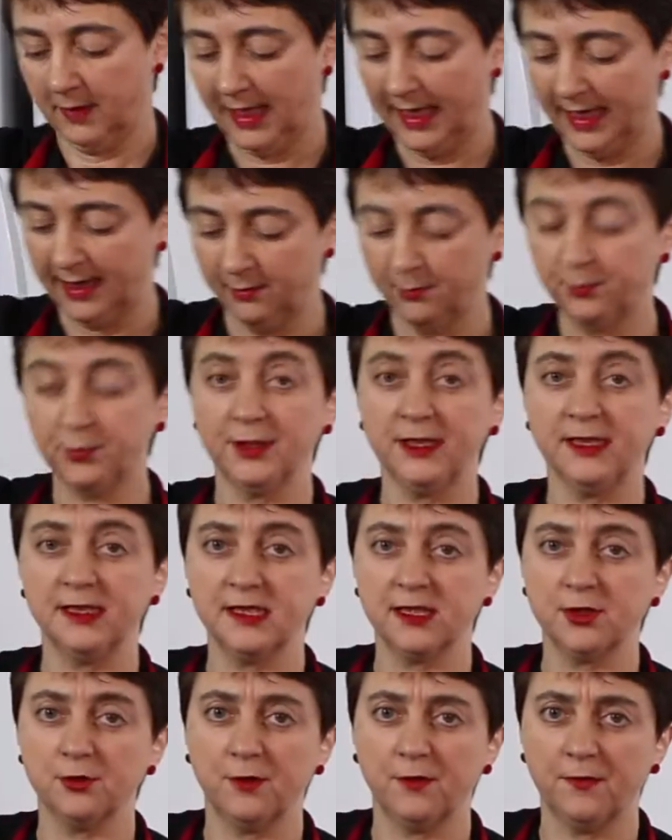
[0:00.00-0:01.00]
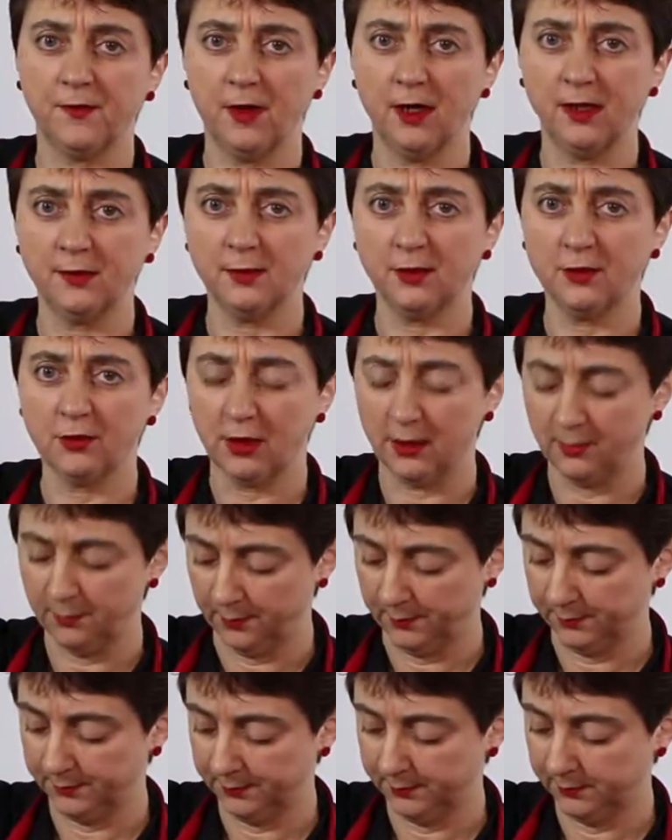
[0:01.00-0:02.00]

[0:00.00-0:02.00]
and blitz to a fine crumb.